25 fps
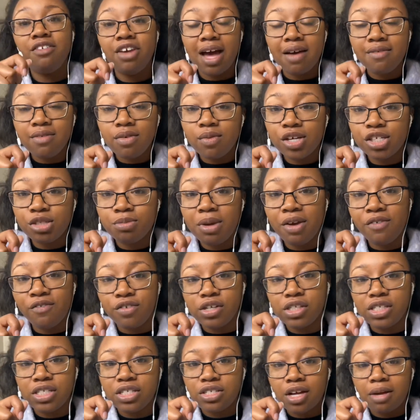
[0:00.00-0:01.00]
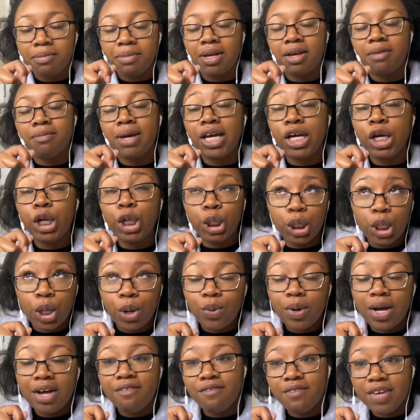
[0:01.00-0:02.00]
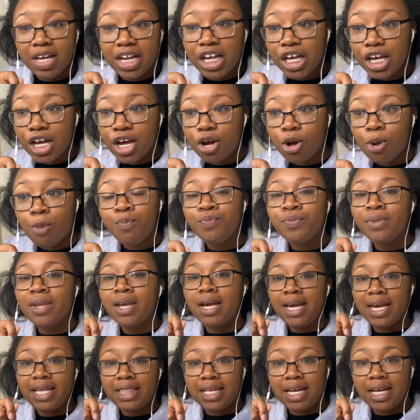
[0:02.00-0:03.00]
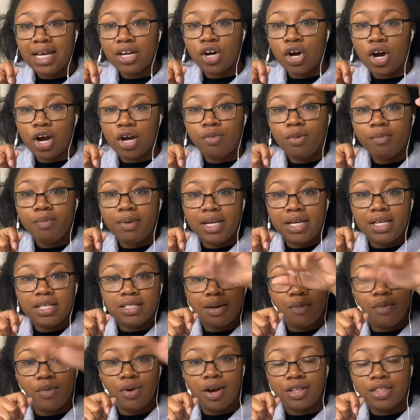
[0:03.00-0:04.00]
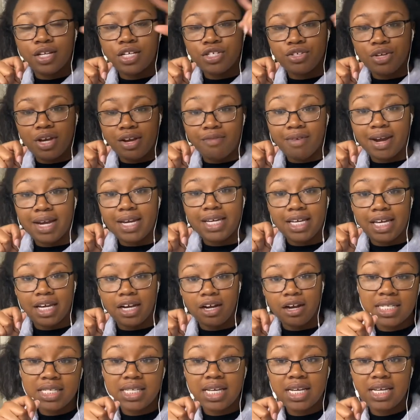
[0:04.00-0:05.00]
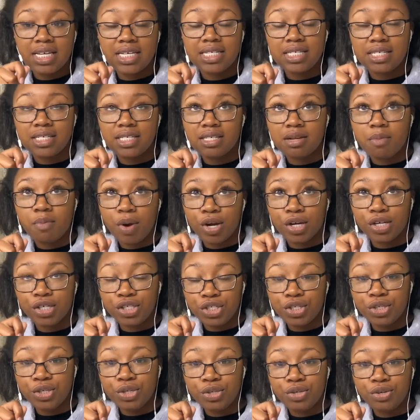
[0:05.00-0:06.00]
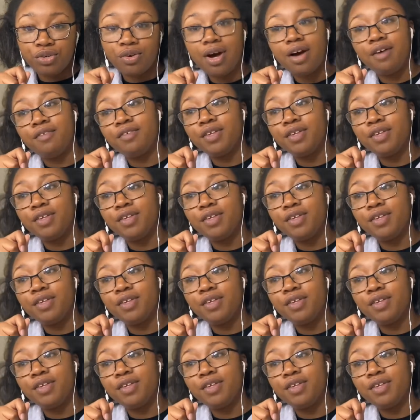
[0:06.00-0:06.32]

haven't watched my first installment of my glow up video, the card will be somewhere on the screen right here. This is part two of the